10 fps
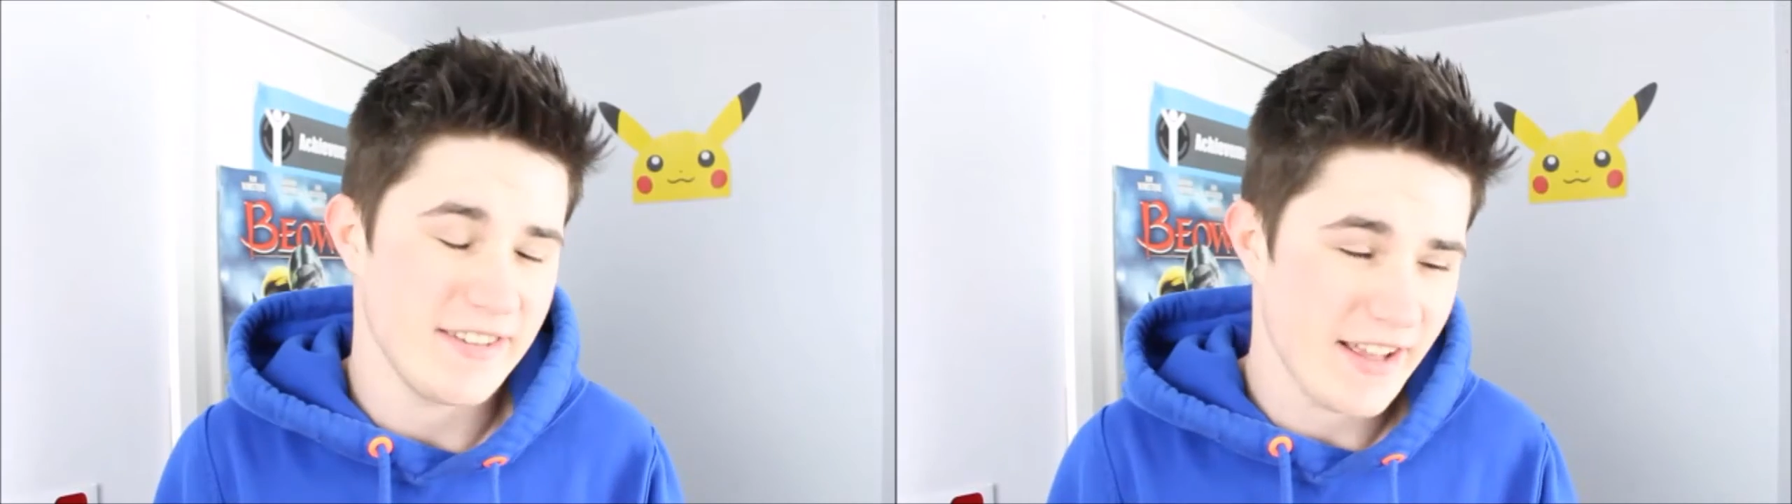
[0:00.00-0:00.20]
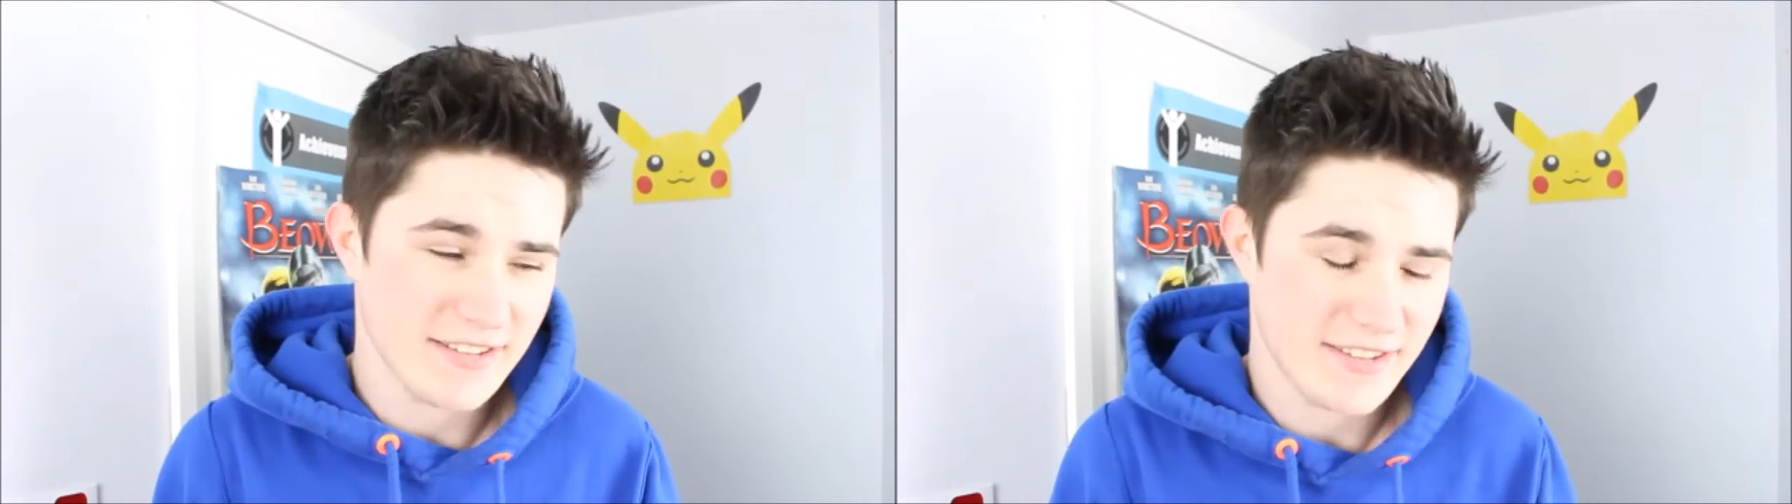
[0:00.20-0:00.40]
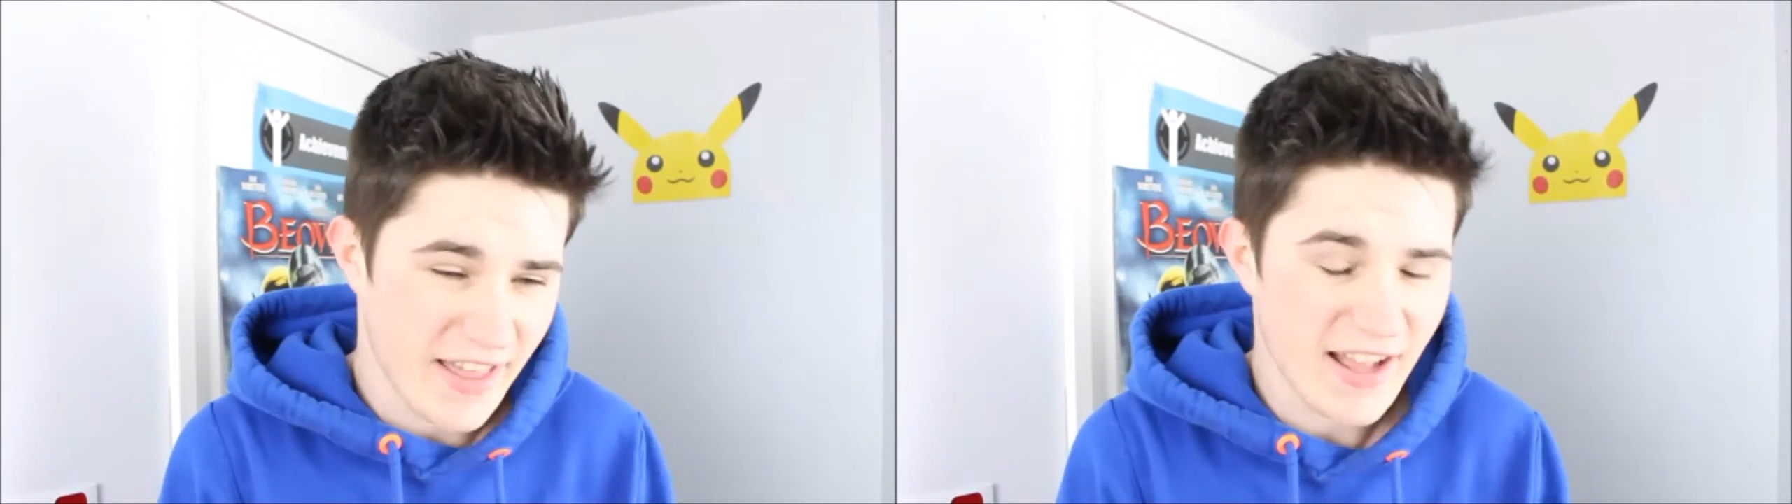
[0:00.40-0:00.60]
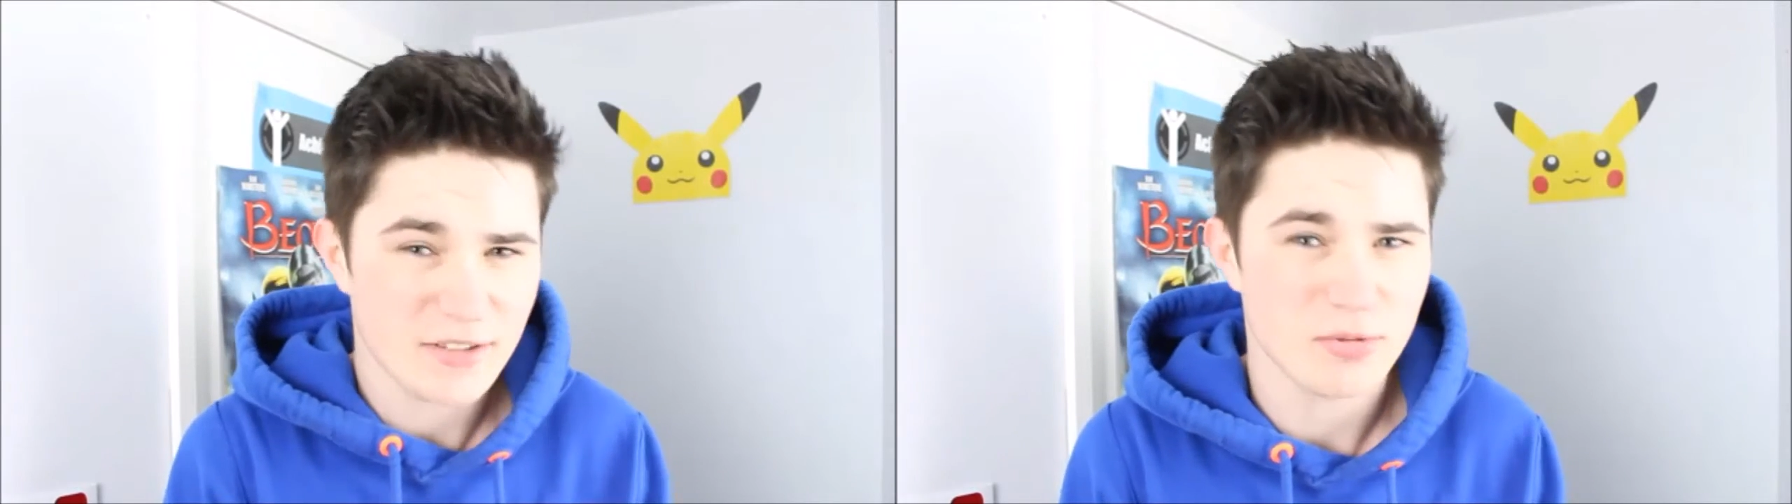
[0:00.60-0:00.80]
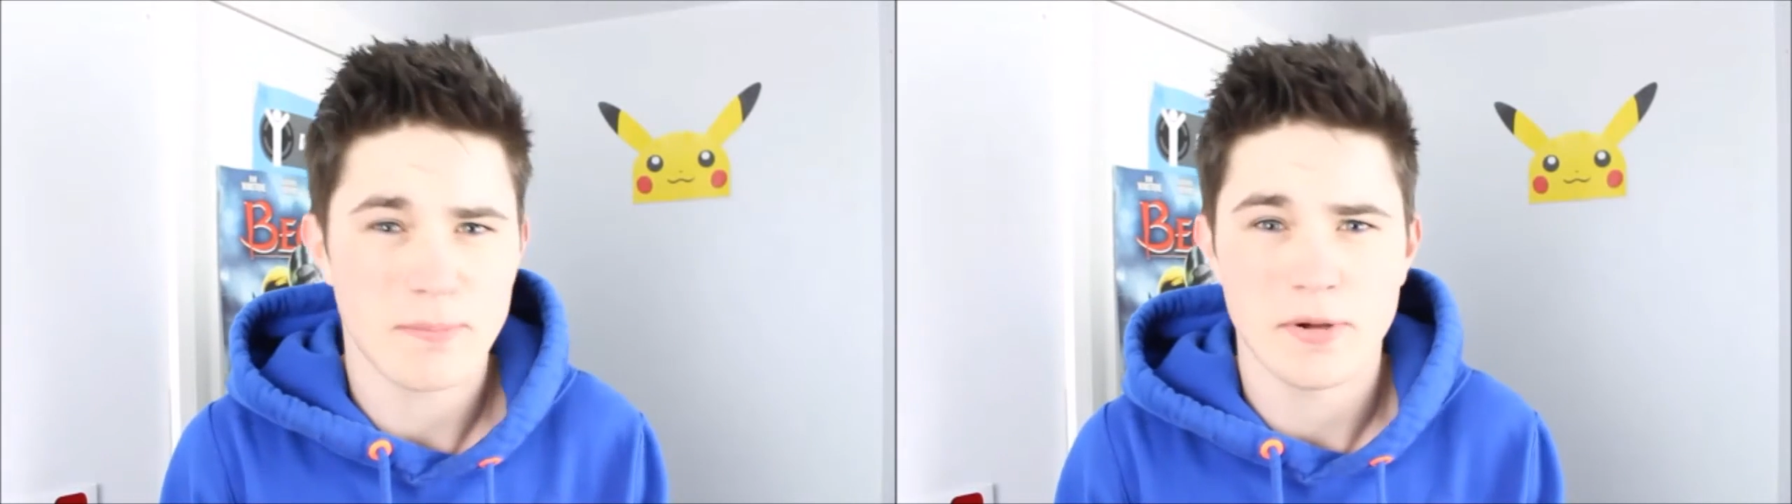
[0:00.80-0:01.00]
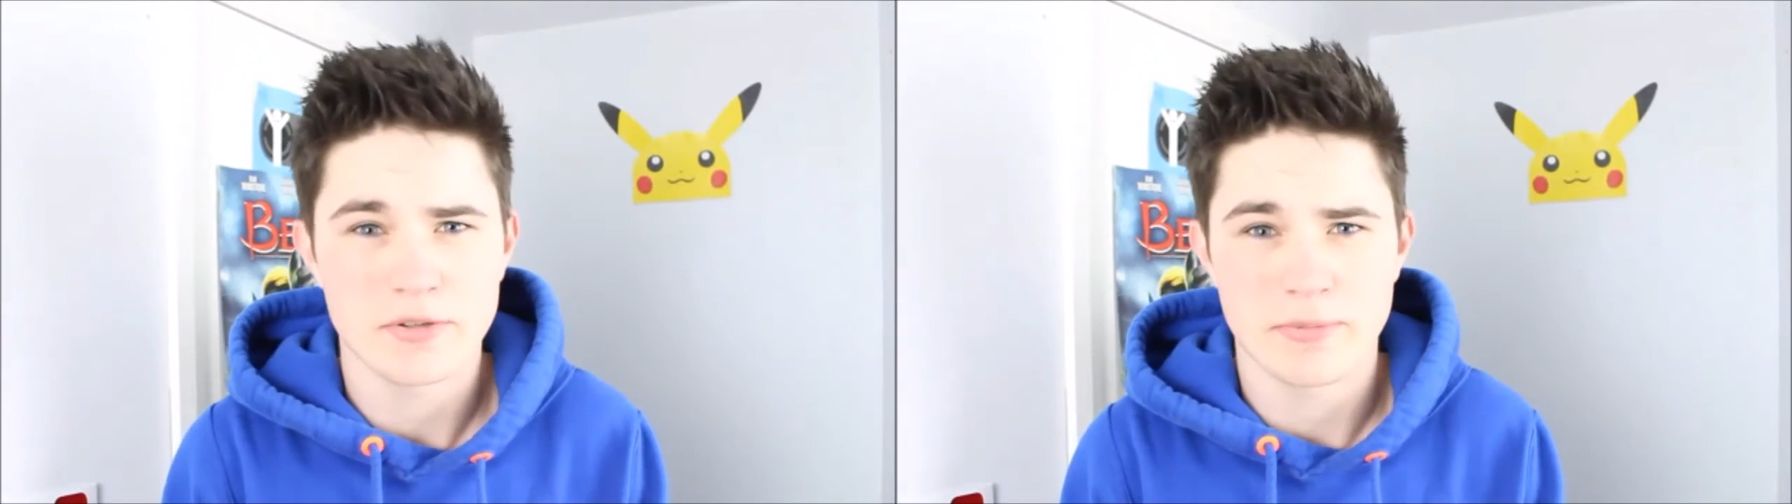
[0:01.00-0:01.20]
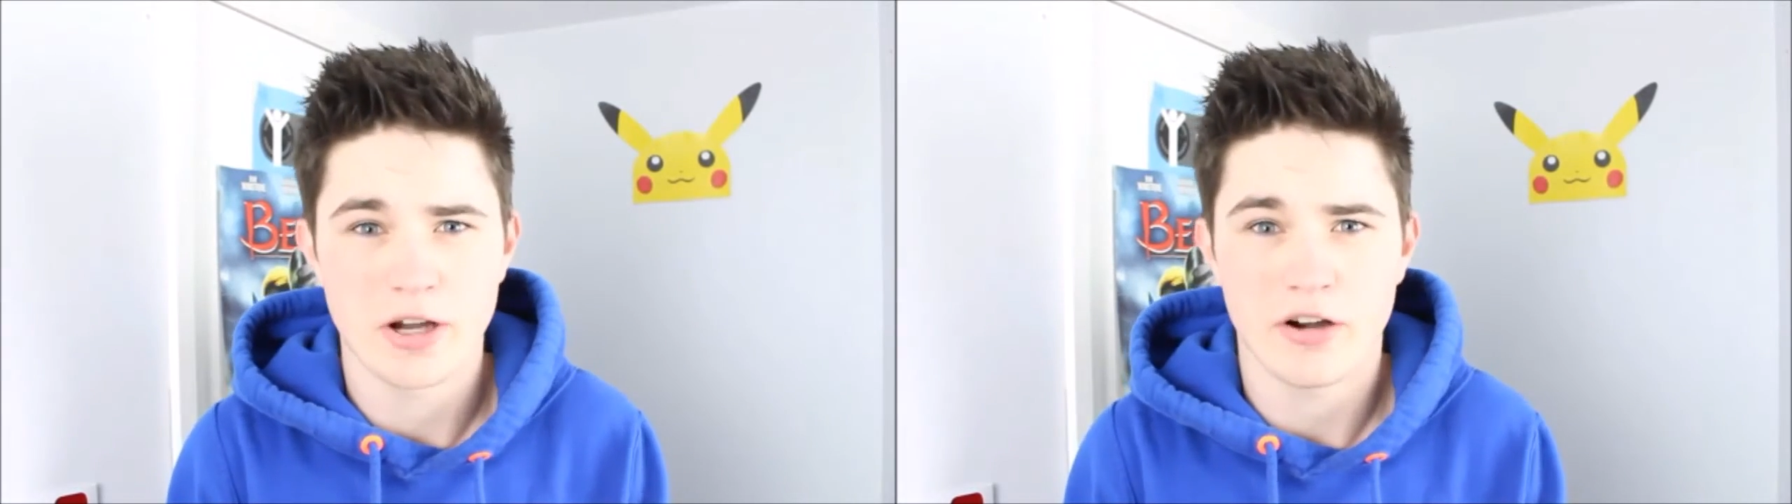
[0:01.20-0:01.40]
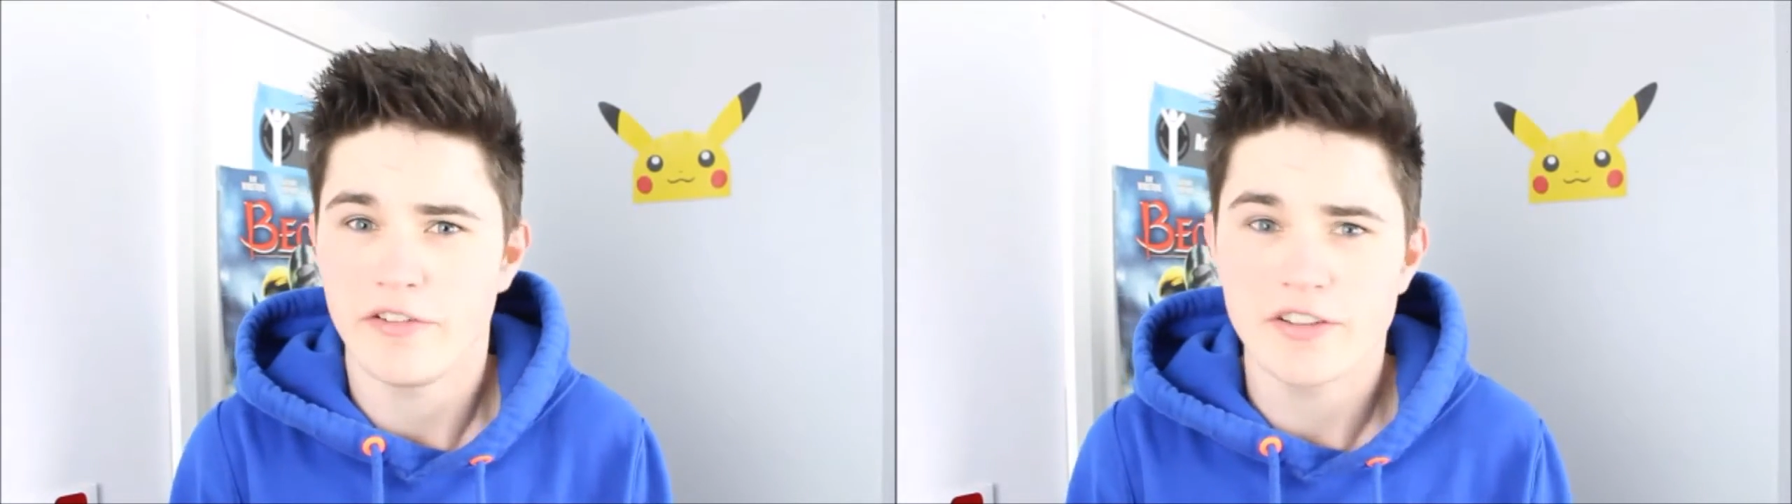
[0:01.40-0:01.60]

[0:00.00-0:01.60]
that's what puts me off.